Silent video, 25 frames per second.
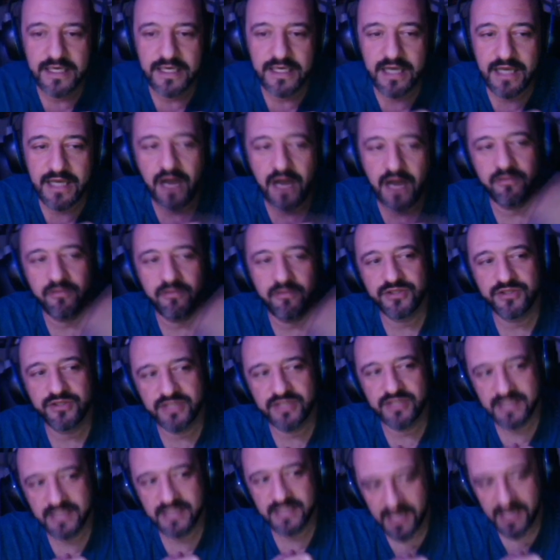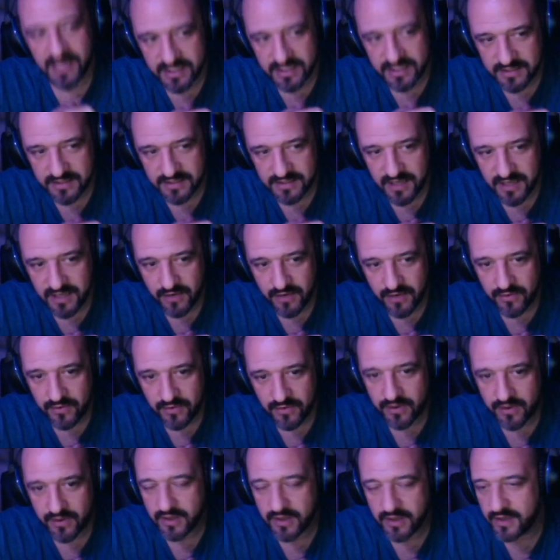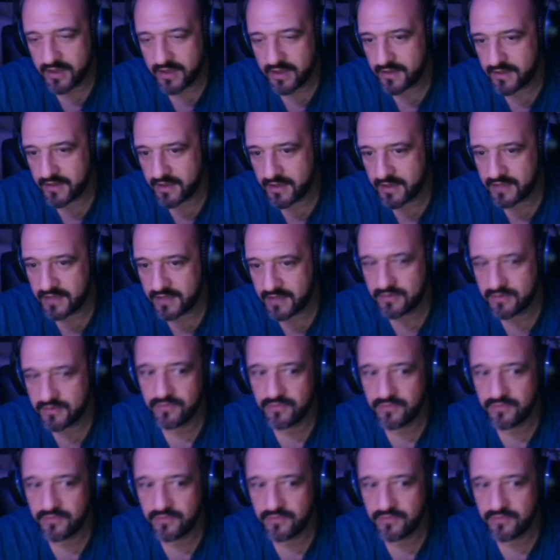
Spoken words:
How much does a laser tower need